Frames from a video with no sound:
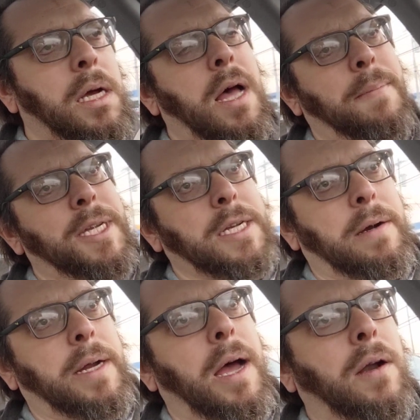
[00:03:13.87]

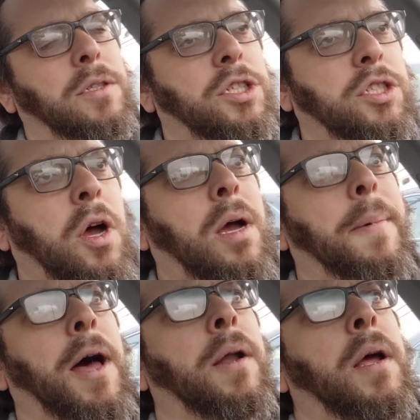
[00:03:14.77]
commentary. I don't just talk
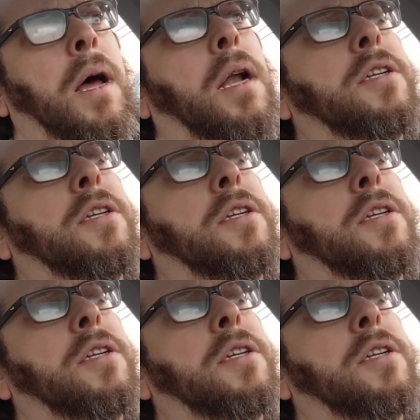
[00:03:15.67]
about. I